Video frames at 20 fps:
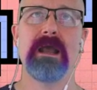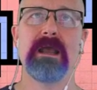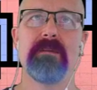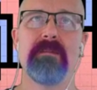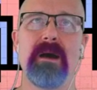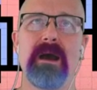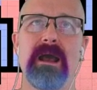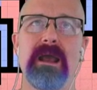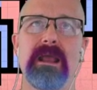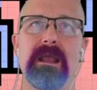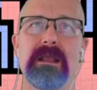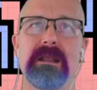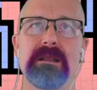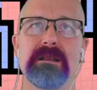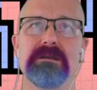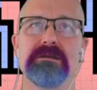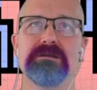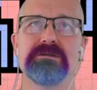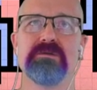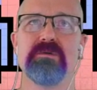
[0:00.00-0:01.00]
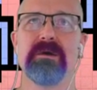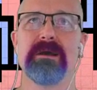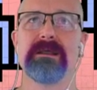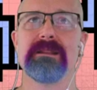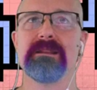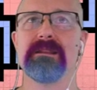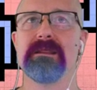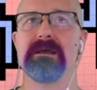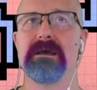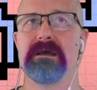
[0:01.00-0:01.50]
I
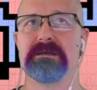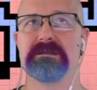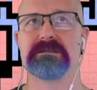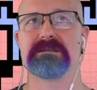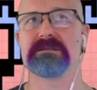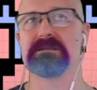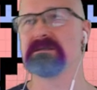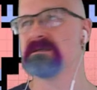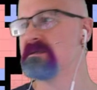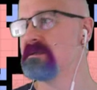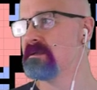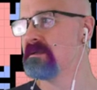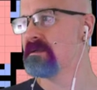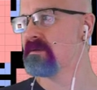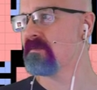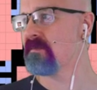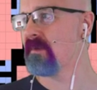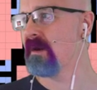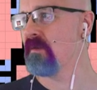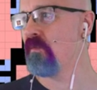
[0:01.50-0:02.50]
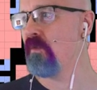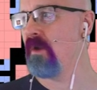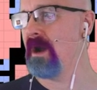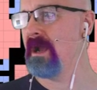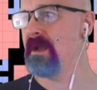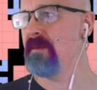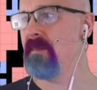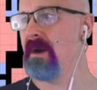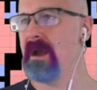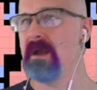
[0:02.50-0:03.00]
doing this, right? Why
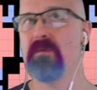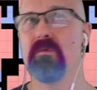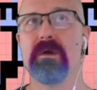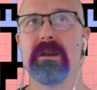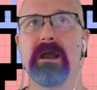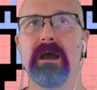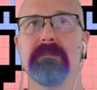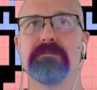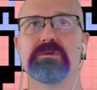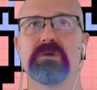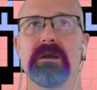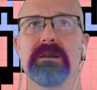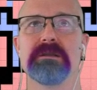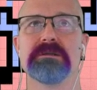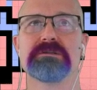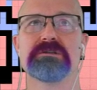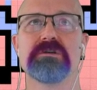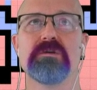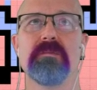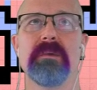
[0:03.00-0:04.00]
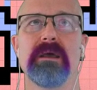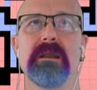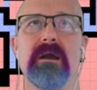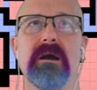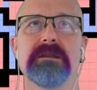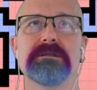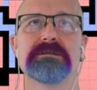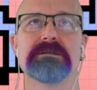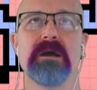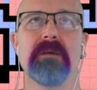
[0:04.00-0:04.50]
am I, when I'm trying to zoom in
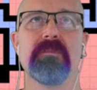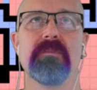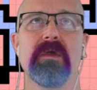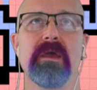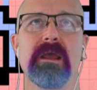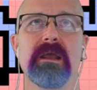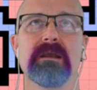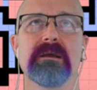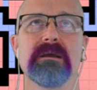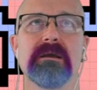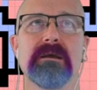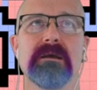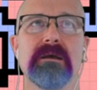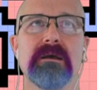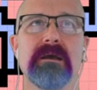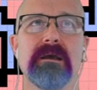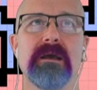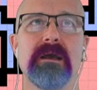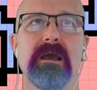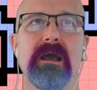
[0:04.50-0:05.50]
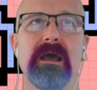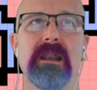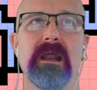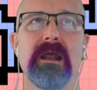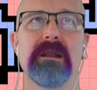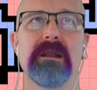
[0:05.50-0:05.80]
on something and I